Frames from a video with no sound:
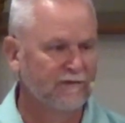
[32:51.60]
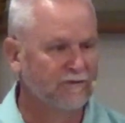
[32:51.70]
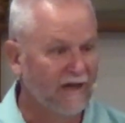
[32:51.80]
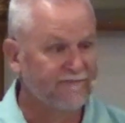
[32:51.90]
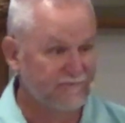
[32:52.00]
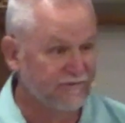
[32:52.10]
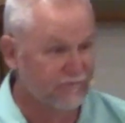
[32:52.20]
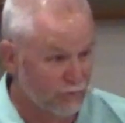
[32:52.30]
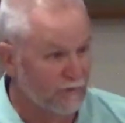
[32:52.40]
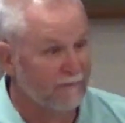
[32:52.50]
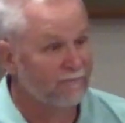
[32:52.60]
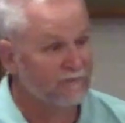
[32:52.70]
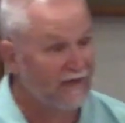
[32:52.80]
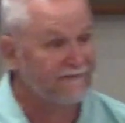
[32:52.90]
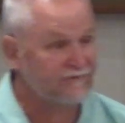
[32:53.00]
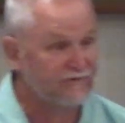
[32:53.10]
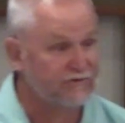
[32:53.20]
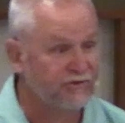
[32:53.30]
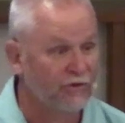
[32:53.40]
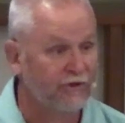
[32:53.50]
Life is a trip, life is a
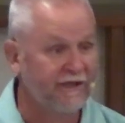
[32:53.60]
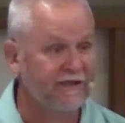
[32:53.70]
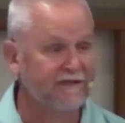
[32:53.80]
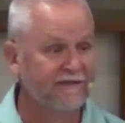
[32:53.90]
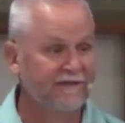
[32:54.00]
journey.